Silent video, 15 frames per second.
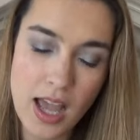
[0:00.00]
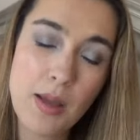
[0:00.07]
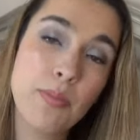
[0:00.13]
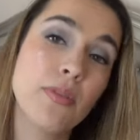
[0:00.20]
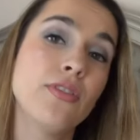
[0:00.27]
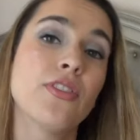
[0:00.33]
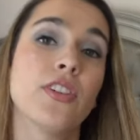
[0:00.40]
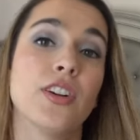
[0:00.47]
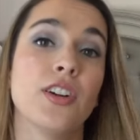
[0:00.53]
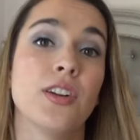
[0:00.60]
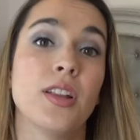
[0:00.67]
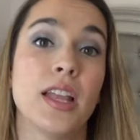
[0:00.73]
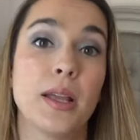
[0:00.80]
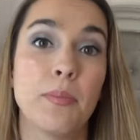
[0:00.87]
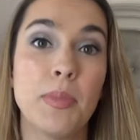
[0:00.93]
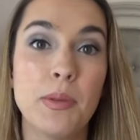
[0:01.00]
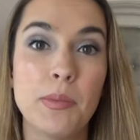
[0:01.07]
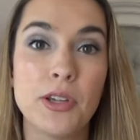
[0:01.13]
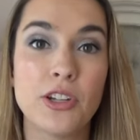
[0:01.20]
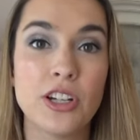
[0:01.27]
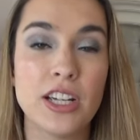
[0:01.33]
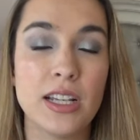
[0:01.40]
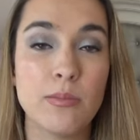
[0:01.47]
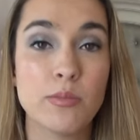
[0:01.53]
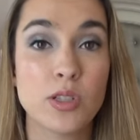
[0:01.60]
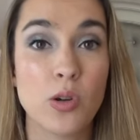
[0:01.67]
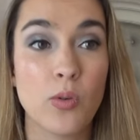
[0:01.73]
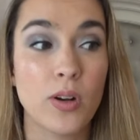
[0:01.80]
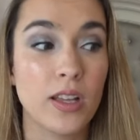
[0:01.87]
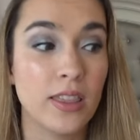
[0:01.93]
I prefer like BB
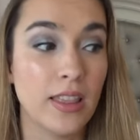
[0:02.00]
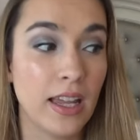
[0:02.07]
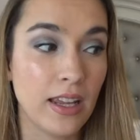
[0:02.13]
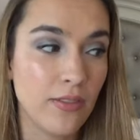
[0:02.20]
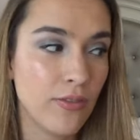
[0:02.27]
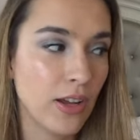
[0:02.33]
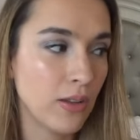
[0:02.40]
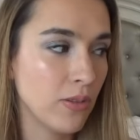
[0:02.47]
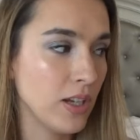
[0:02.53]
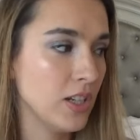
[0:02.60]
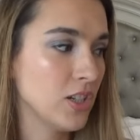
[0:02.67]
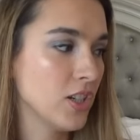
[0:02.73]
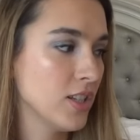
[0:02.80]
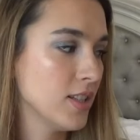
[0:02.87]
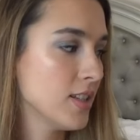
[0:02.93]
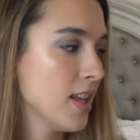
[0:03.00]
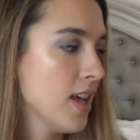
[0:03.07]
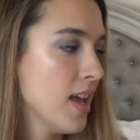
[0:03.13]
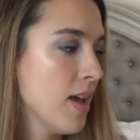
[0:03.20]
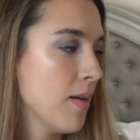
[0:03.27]
creams or light foundations.